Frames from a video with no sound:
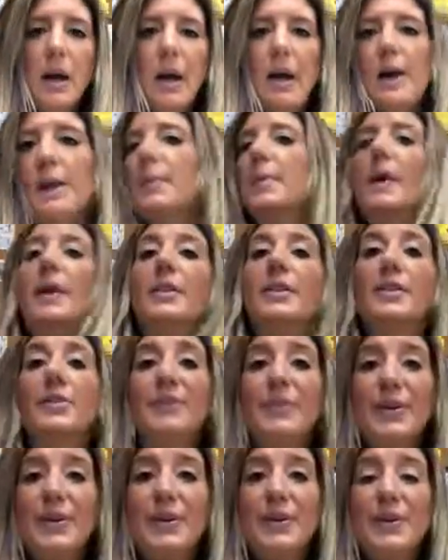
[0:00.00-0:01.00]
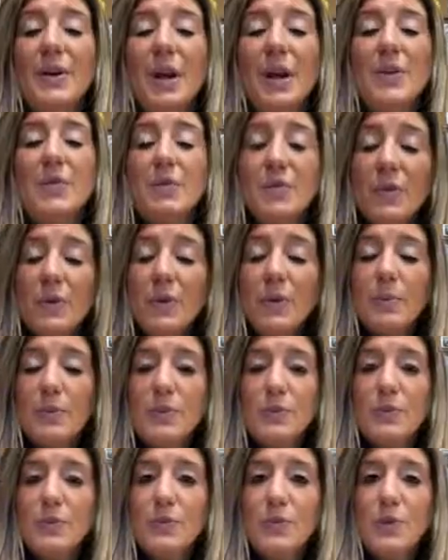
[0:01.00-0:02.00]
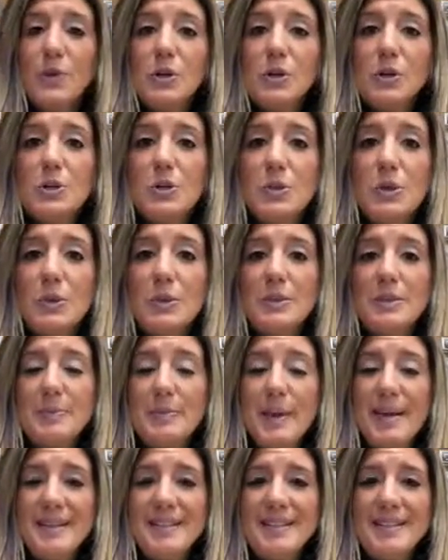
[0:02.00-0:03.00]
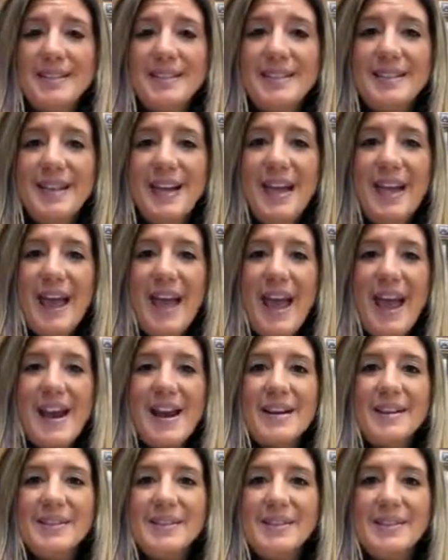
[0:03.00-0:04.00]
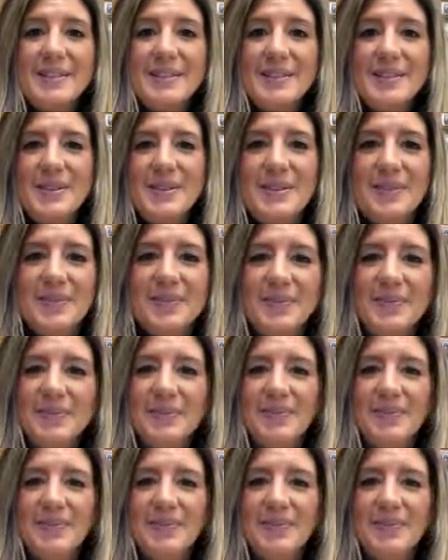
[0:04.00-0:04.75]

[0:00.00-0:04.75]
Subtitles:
I very much look forward to your responses, and I'll see you soon.